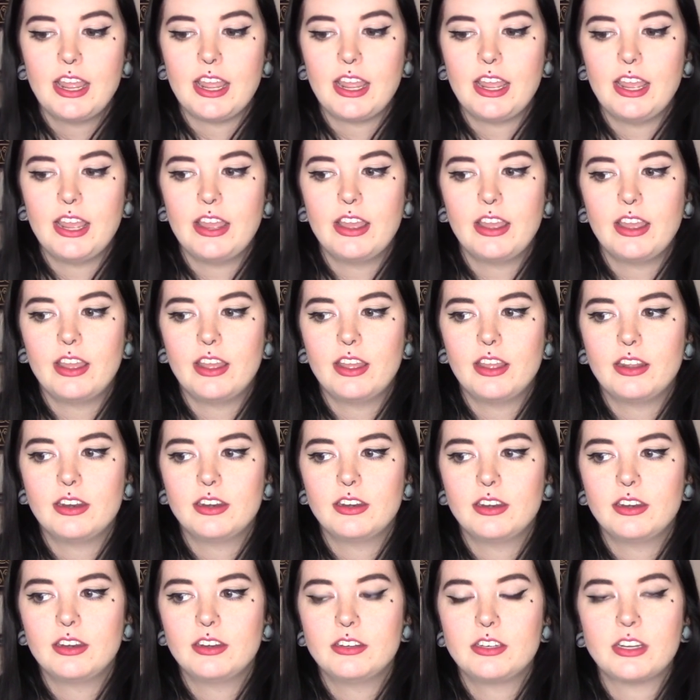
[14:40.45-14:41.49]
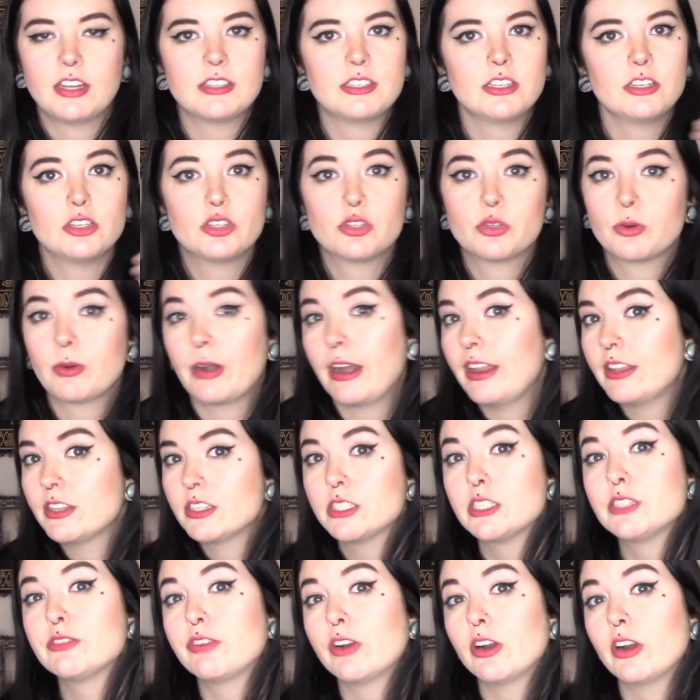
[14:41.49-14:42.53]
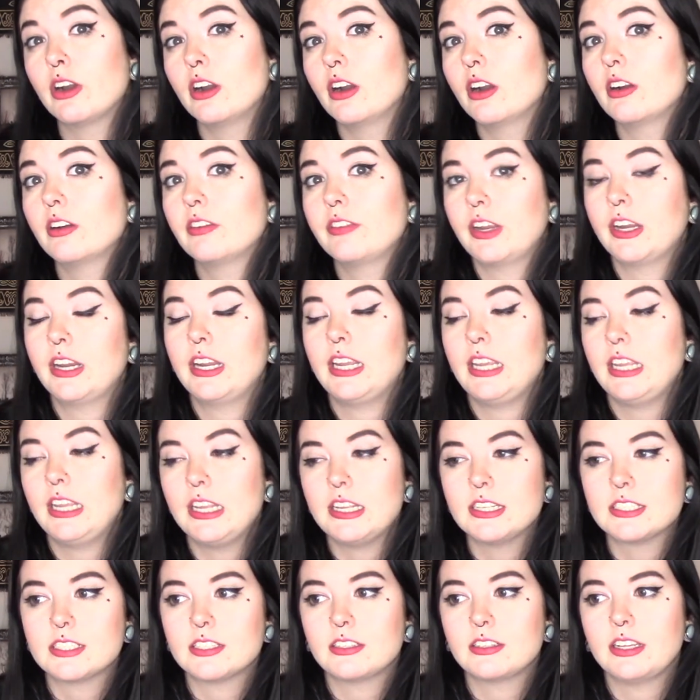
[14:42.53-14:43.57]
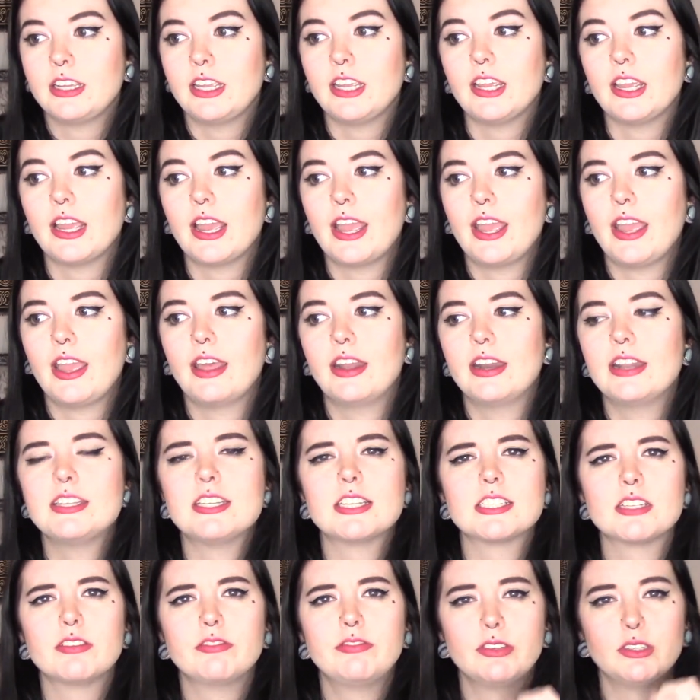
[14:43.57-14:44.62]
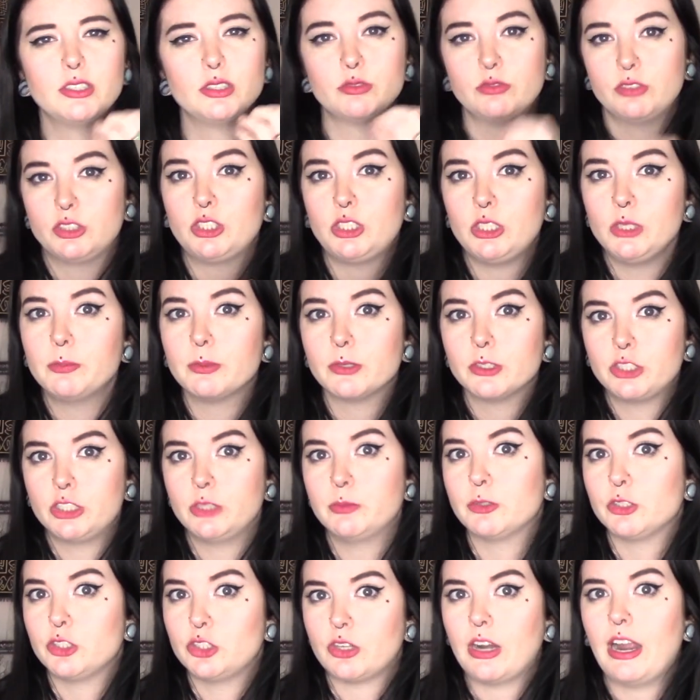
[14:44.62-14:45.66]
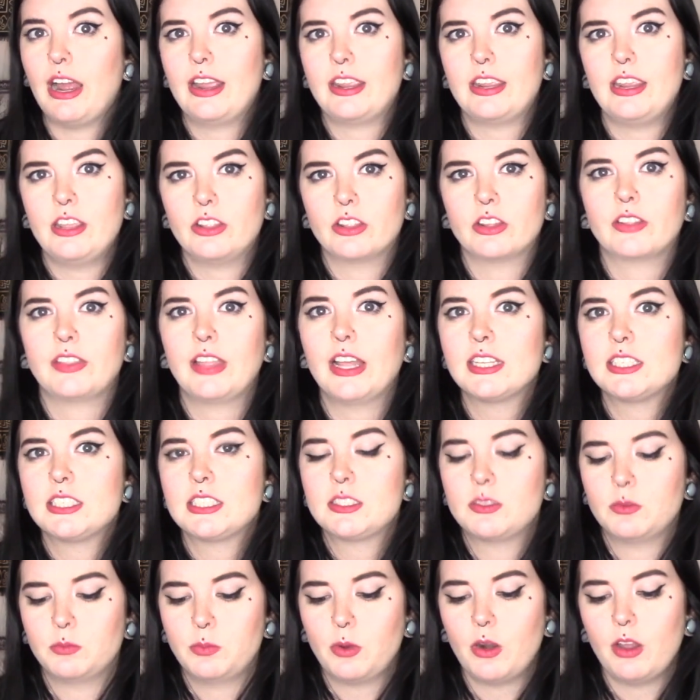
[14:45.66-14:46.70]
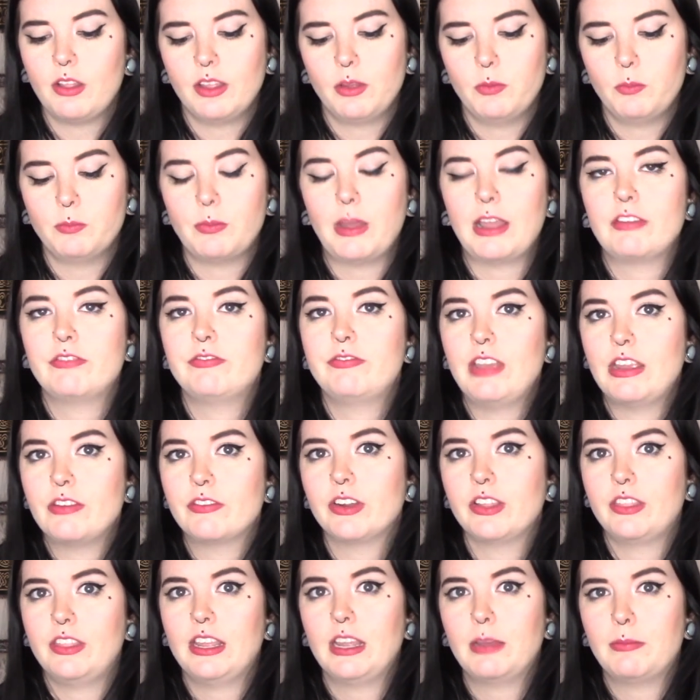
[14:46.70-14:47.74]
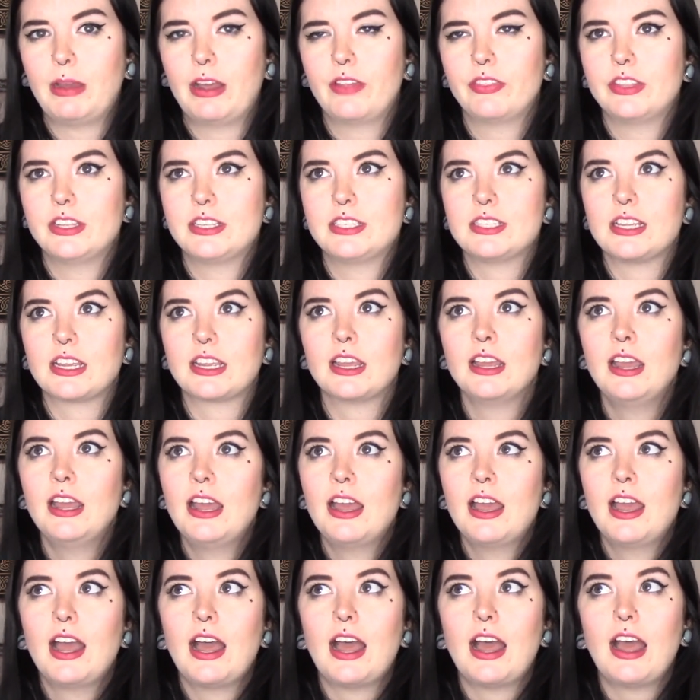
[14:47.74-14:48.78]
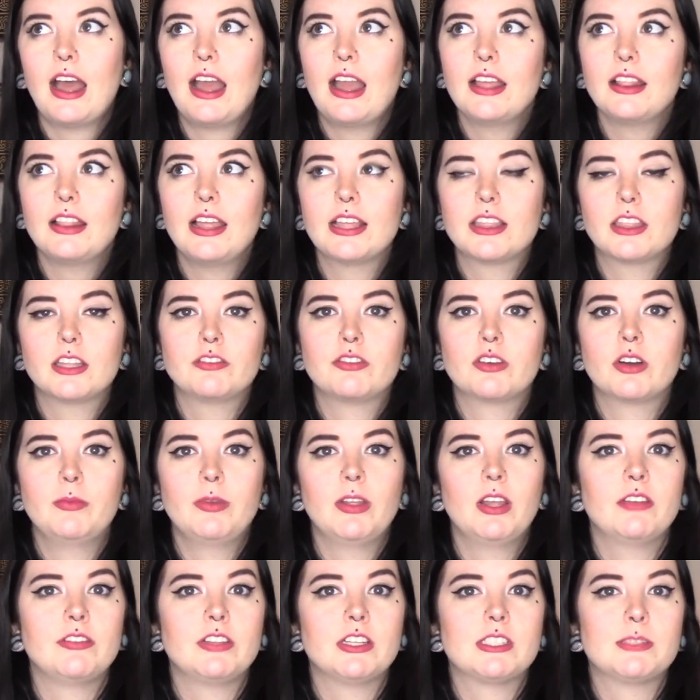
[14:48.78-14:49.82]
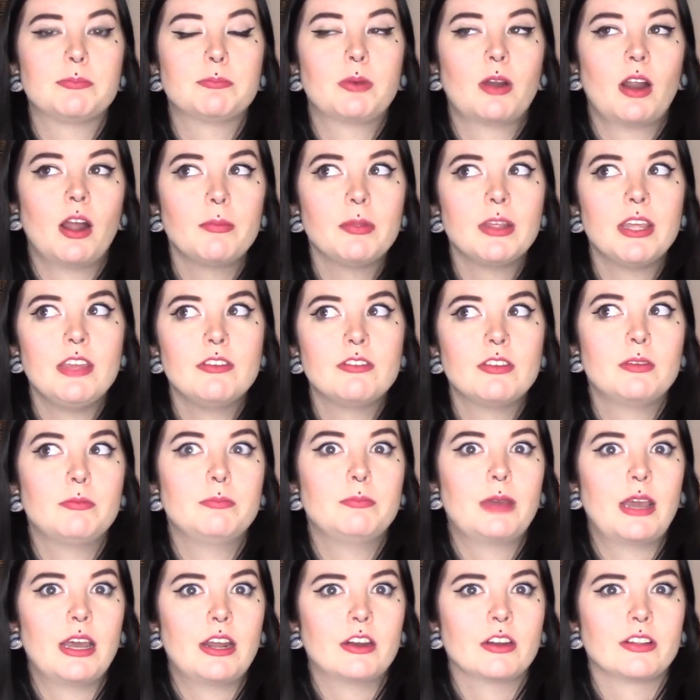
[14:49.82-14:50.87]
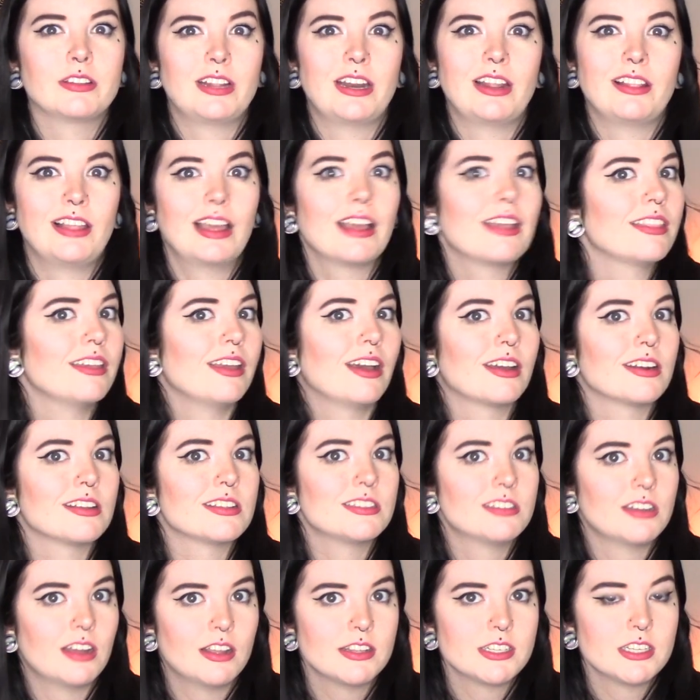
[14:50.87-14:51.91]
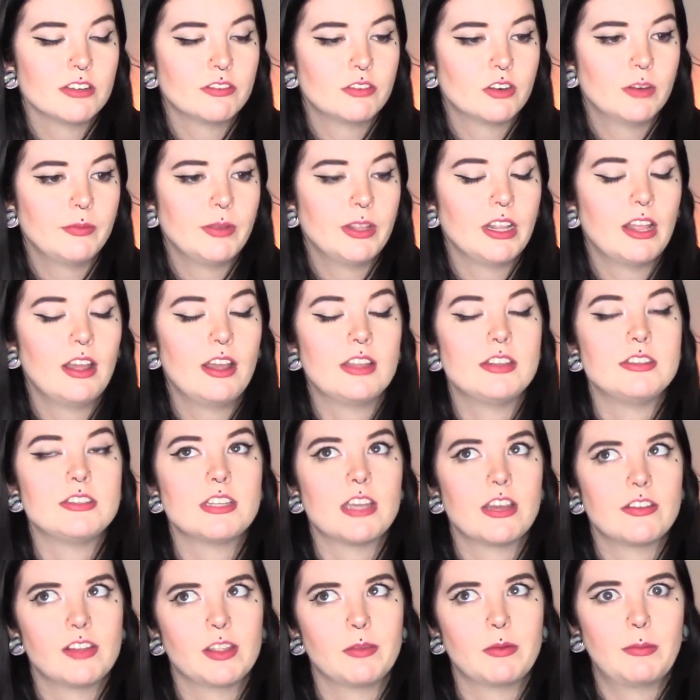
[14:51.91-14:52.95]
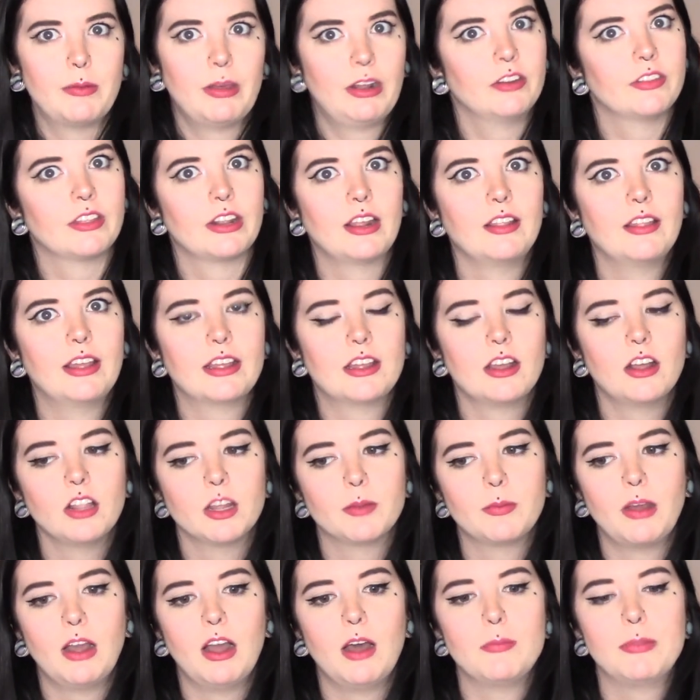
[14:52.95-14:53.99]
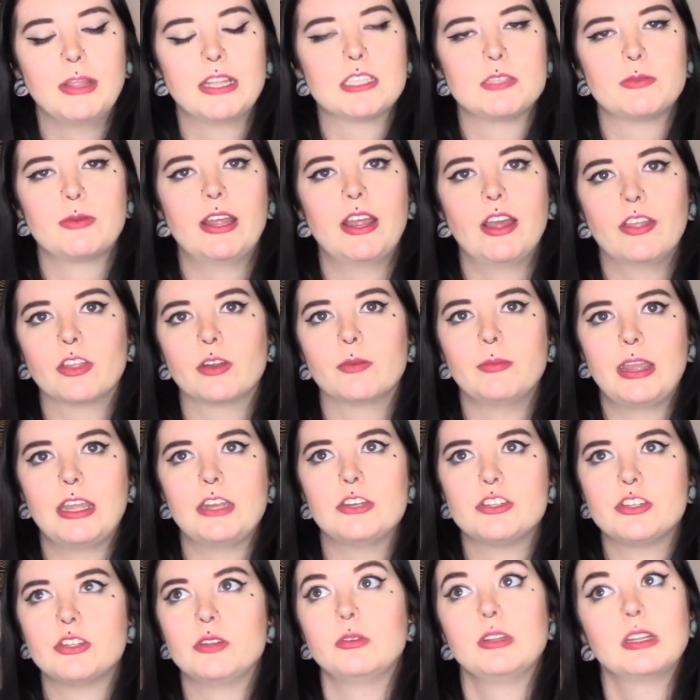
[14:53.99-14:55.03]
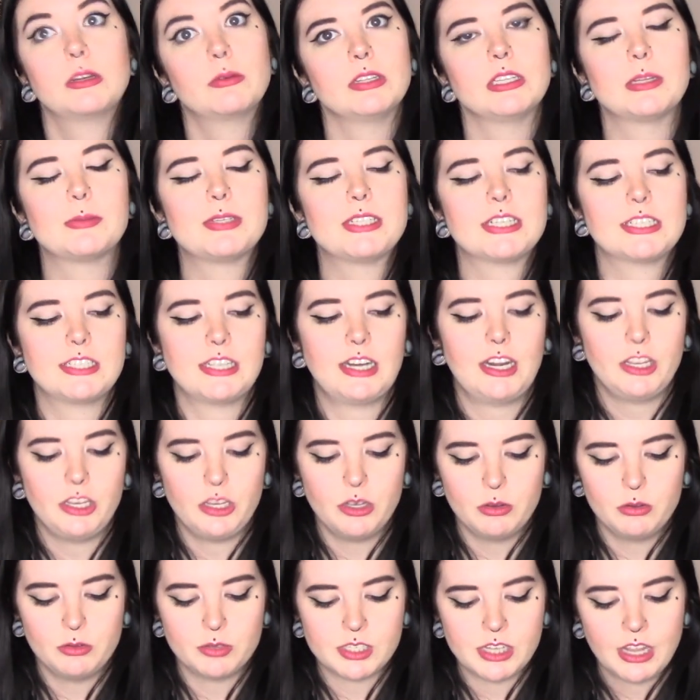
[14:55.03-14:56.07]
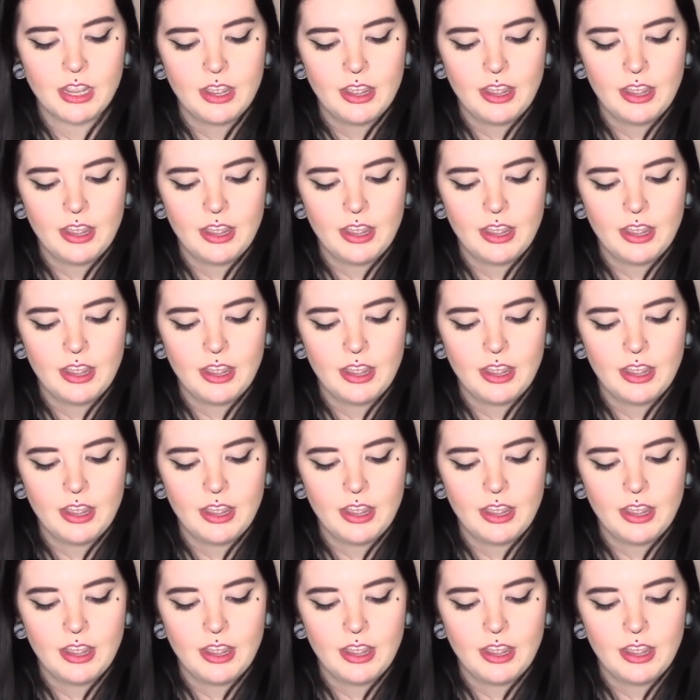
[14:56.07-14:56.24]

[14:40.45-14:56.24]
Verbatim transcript: It doesn't transfer very easily, and it doesn't feel super, super dry either. That's probably my favorite thing about this. Like, I like the formula of this probably even better than I like the Anastasia formula, and definitely way better than I like ColourPop. That's my other main two liquid lipsticks that I use.